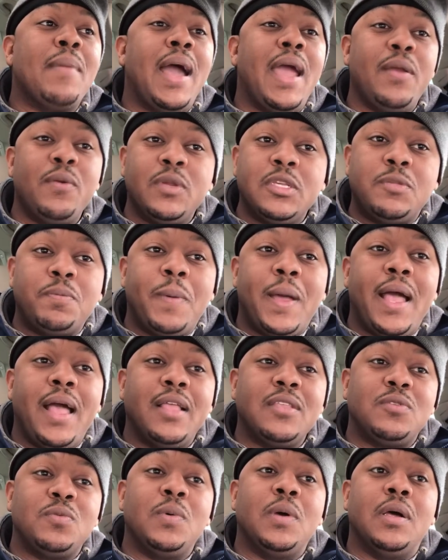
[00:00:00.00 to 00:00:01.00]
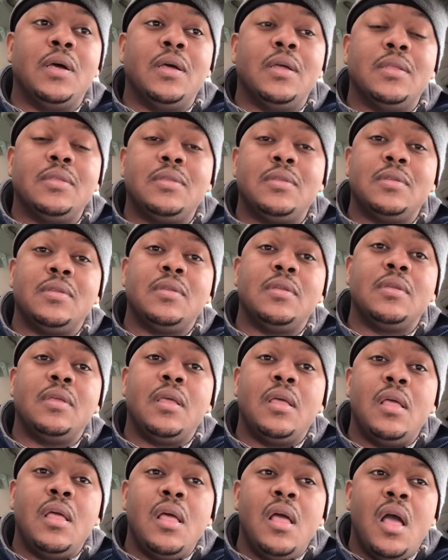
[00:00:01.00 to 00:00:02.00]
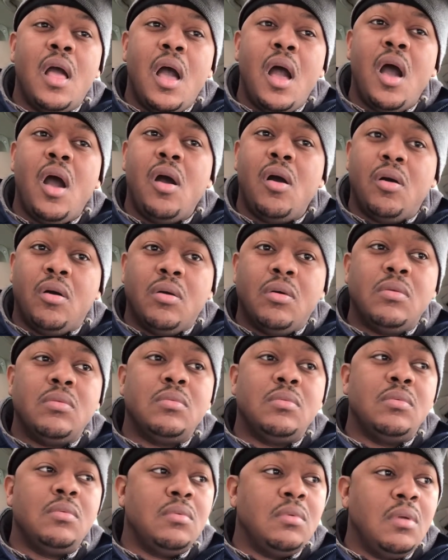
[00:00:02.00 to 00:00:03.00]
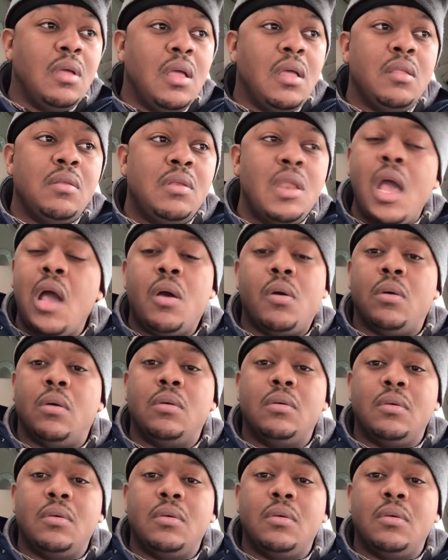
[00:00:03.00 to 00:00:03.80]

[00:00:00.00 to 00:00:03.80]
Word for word: my response was, "Oh, no."